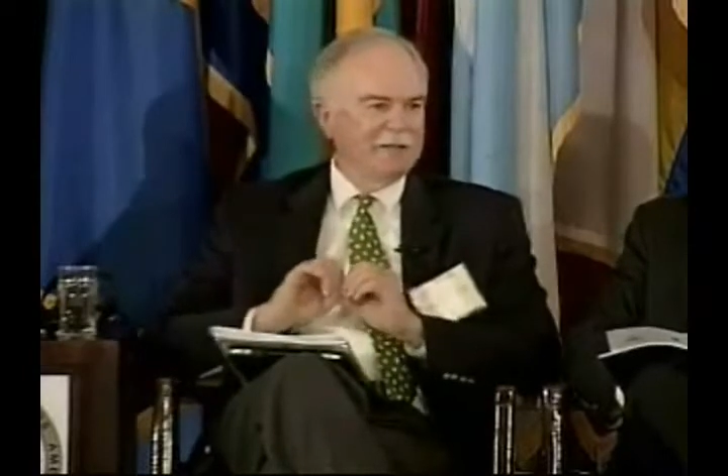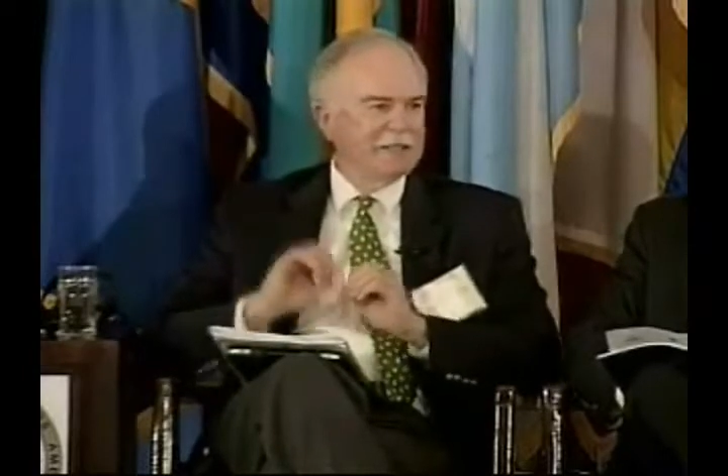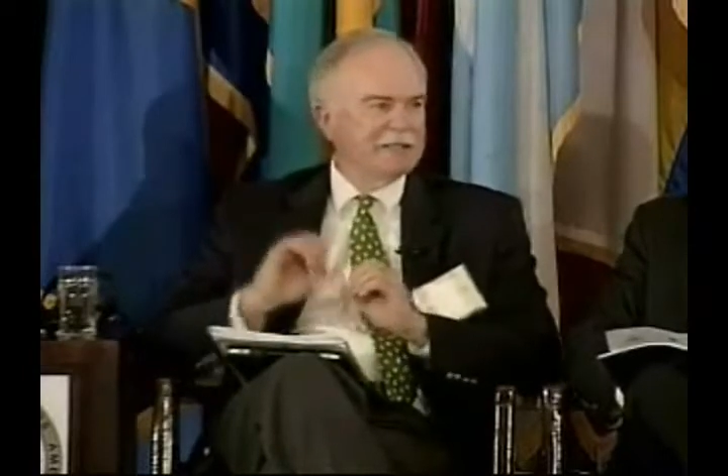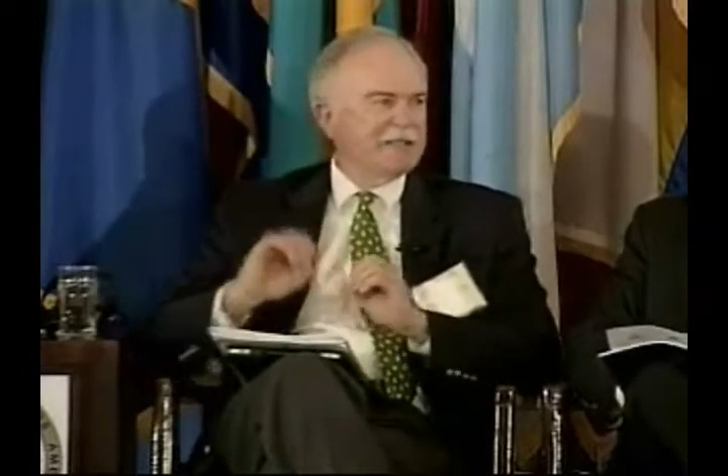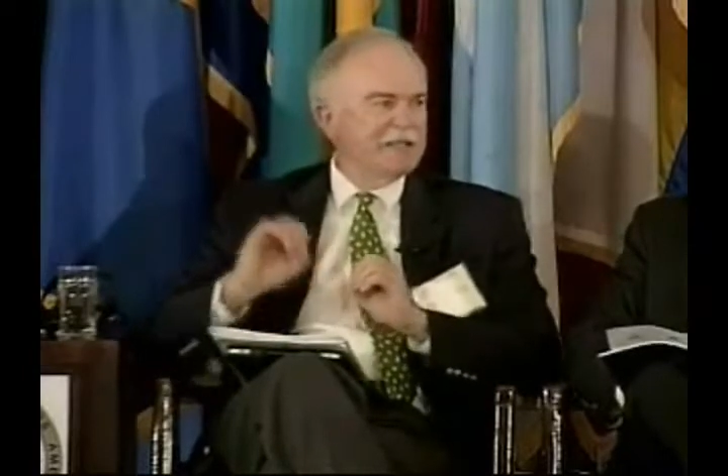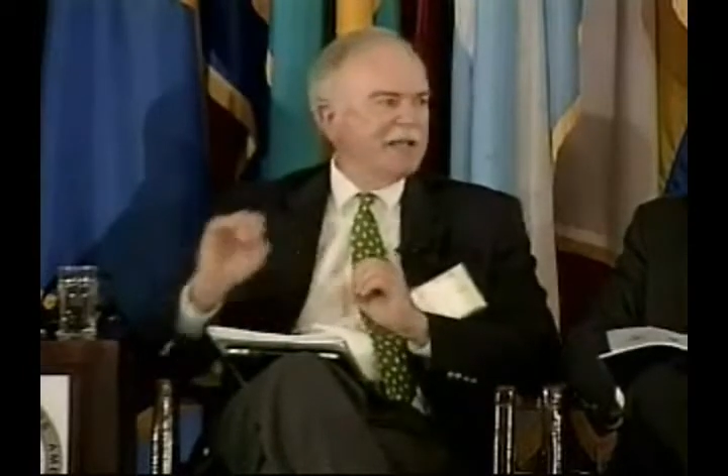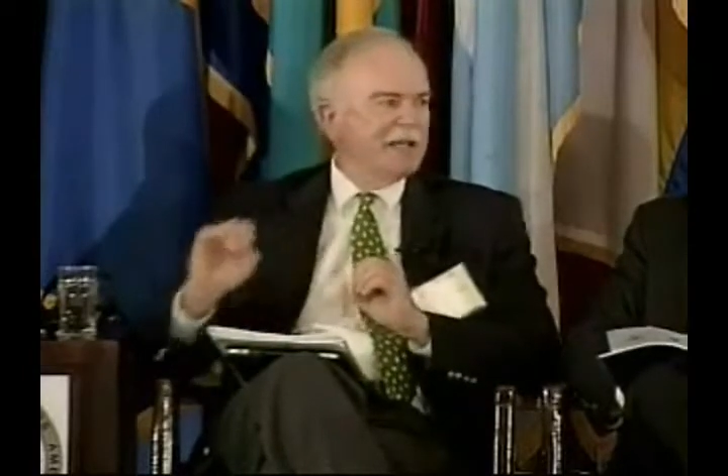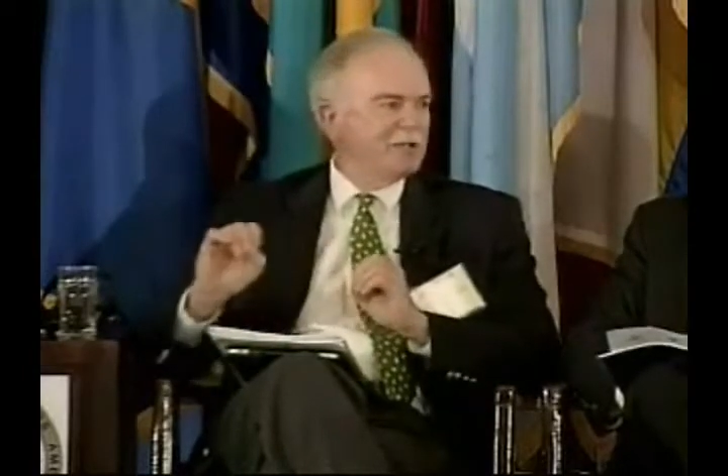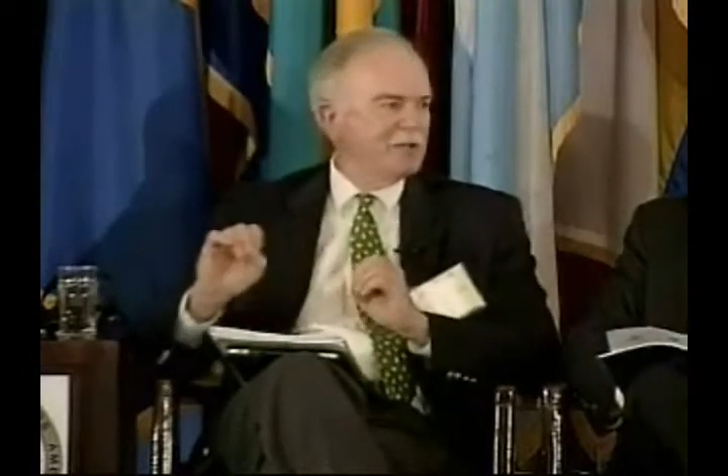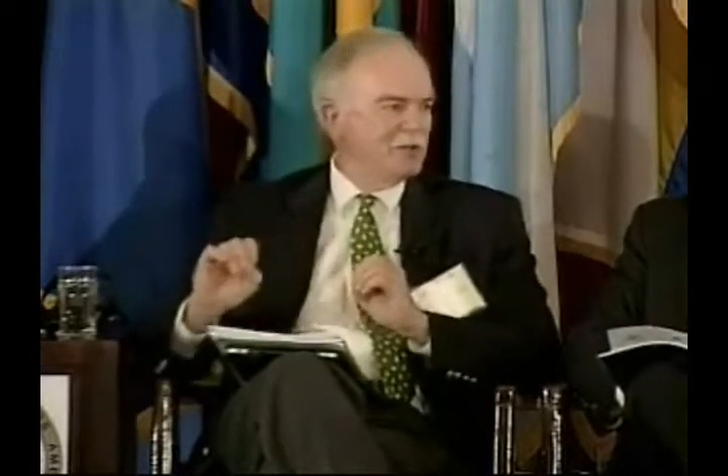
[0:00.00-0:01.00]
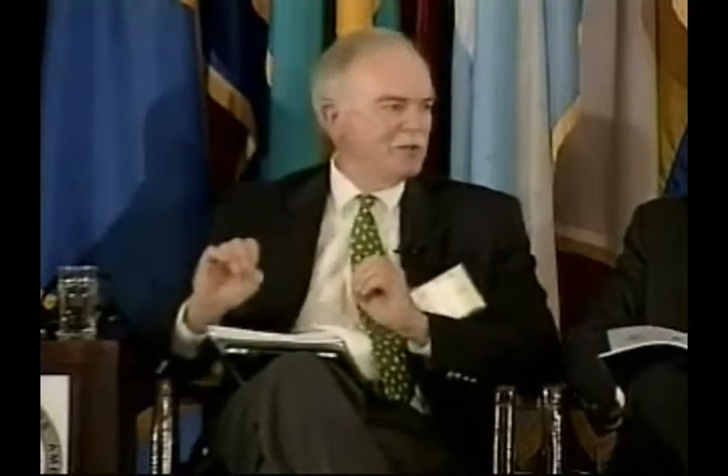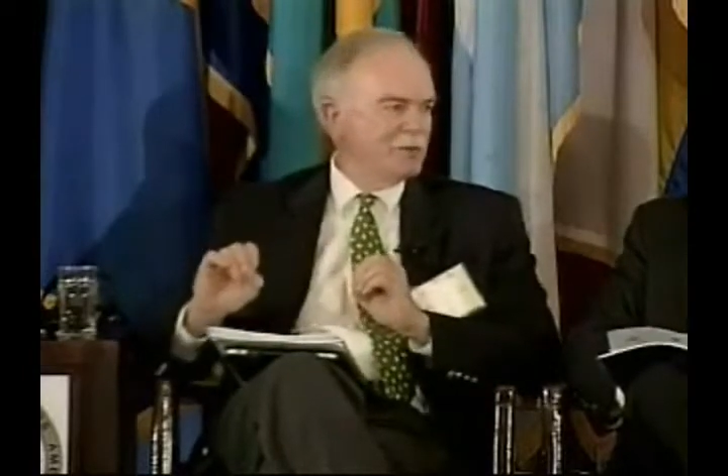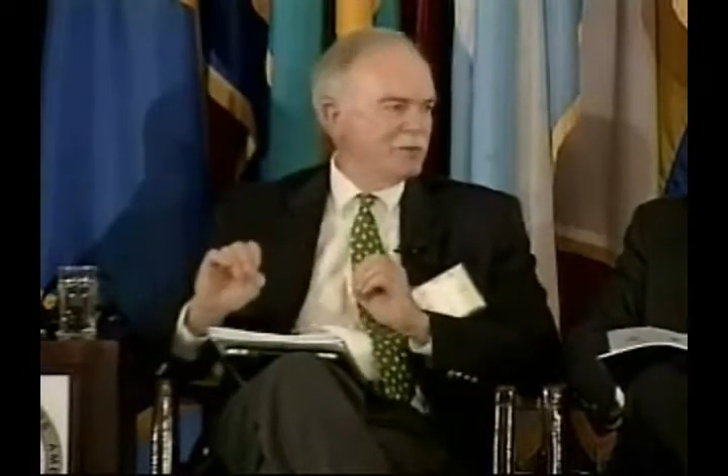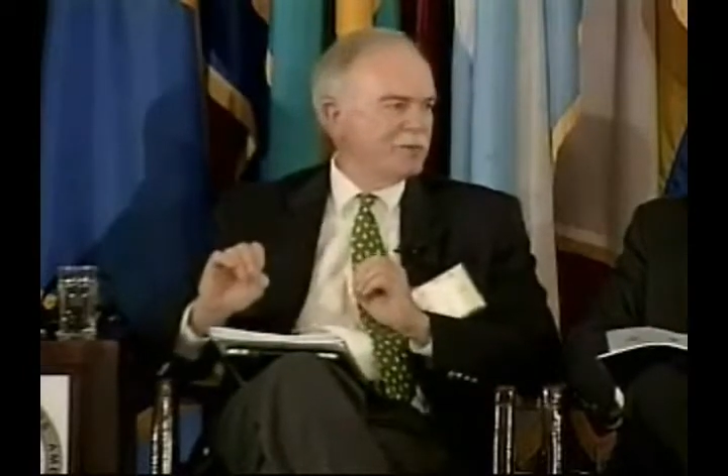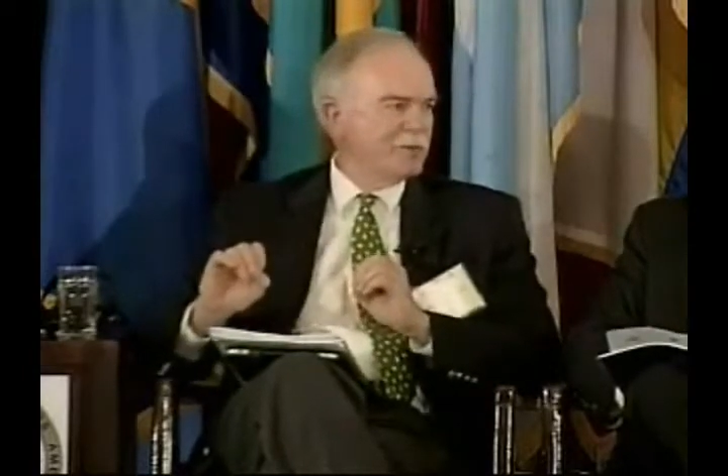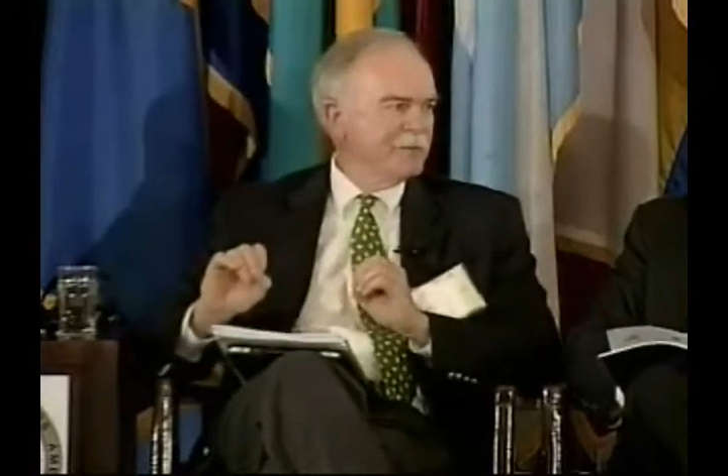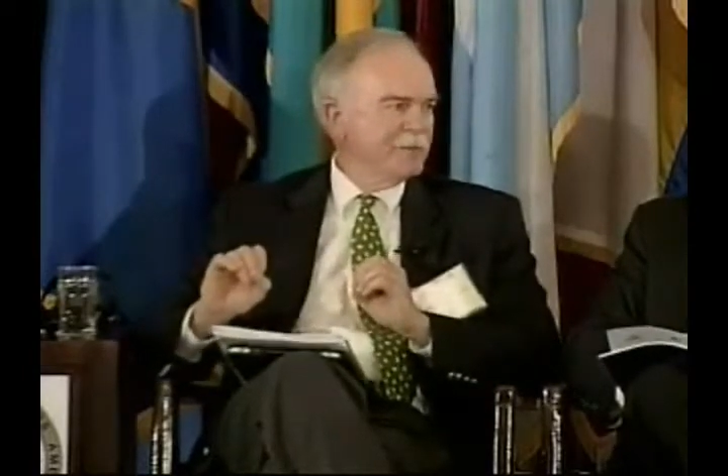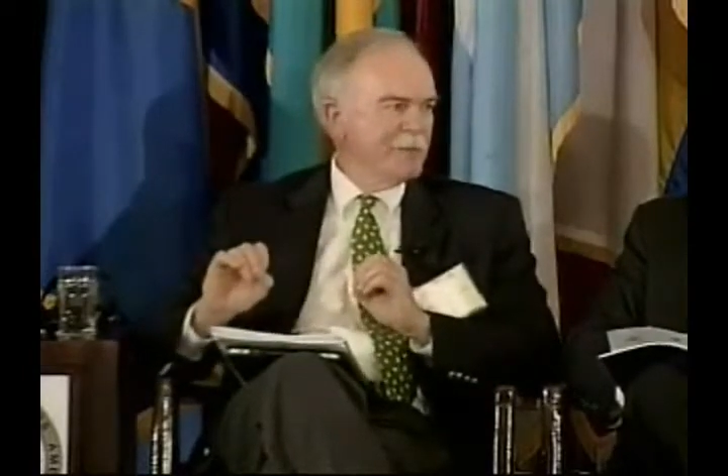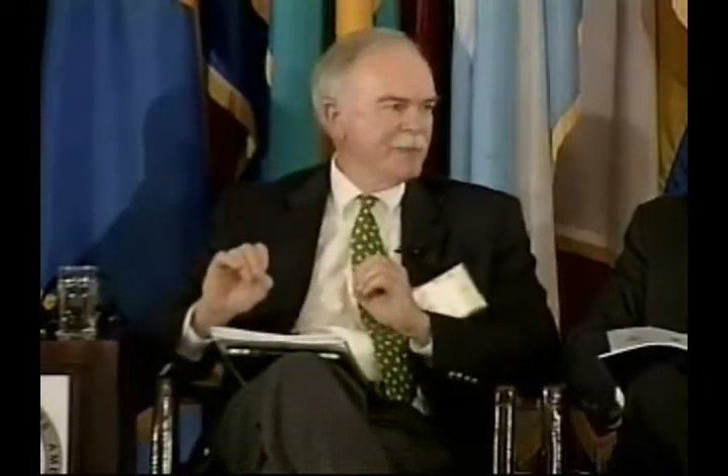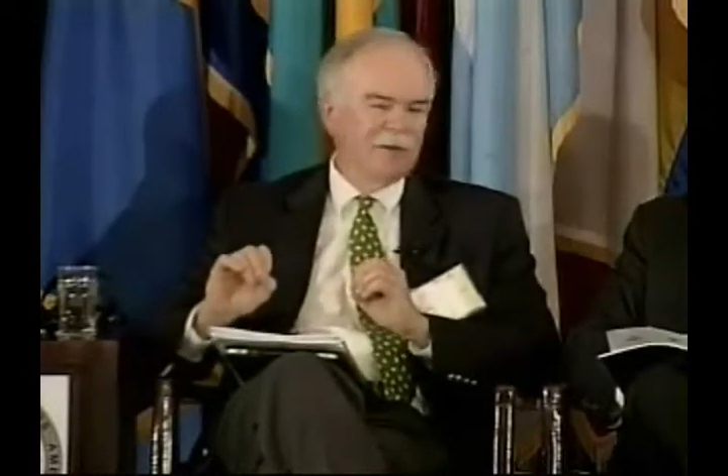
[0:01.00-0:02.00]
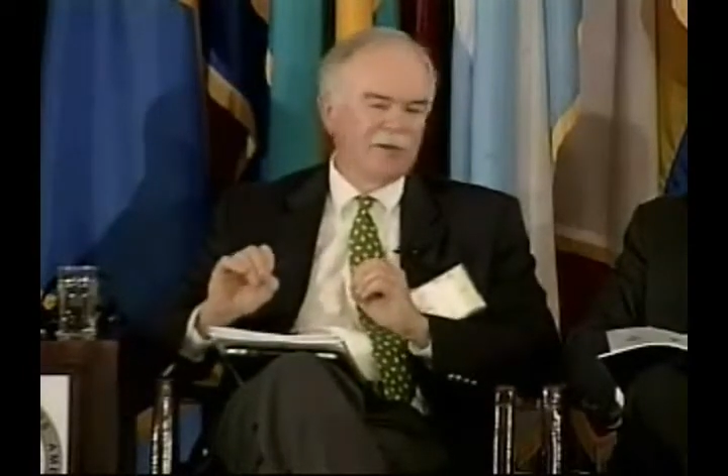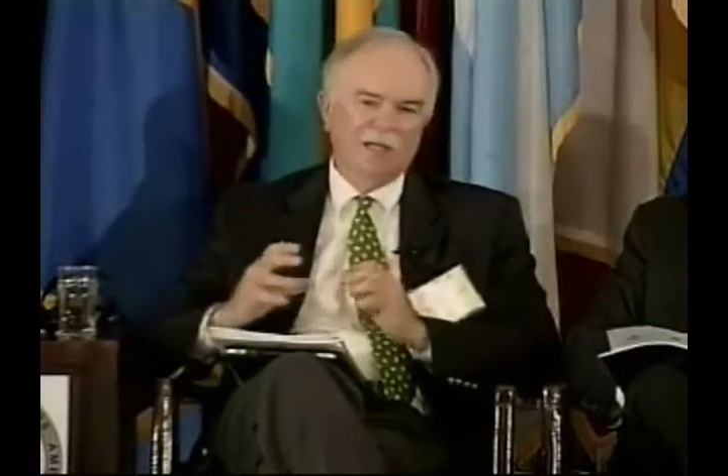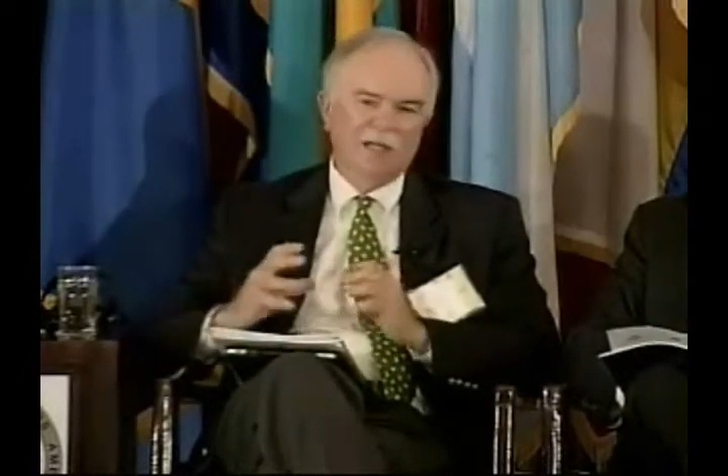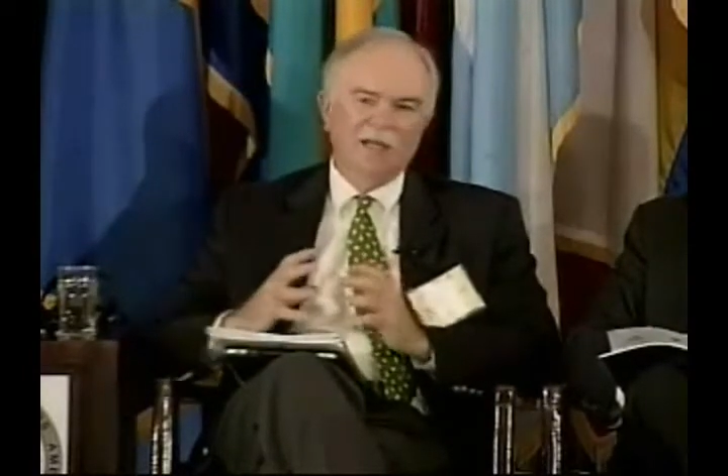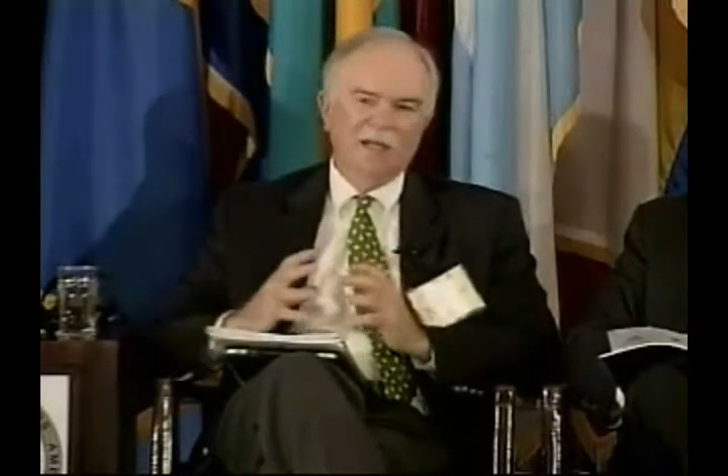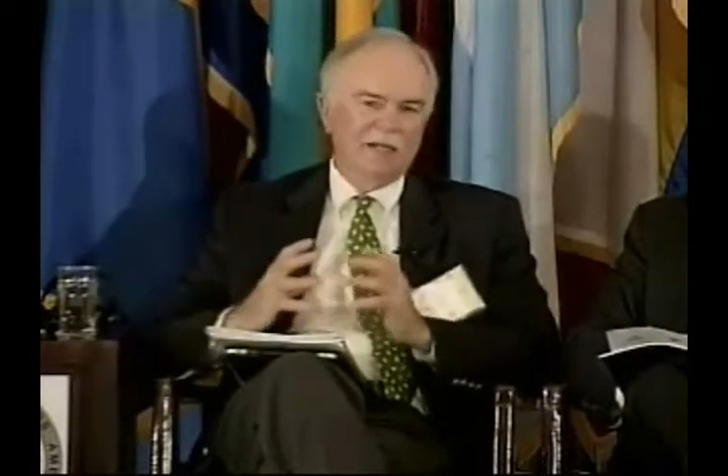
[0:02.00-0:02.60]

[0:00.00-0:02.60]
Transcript: disconnected youth Okay?